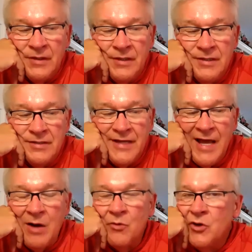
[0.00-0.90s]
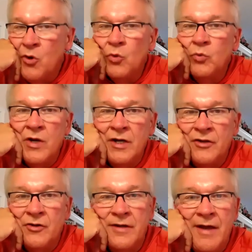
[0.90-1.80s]
is how we hold one
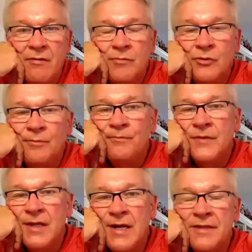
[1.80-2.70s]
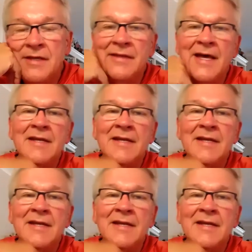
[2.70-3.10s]
another accountable. And I think that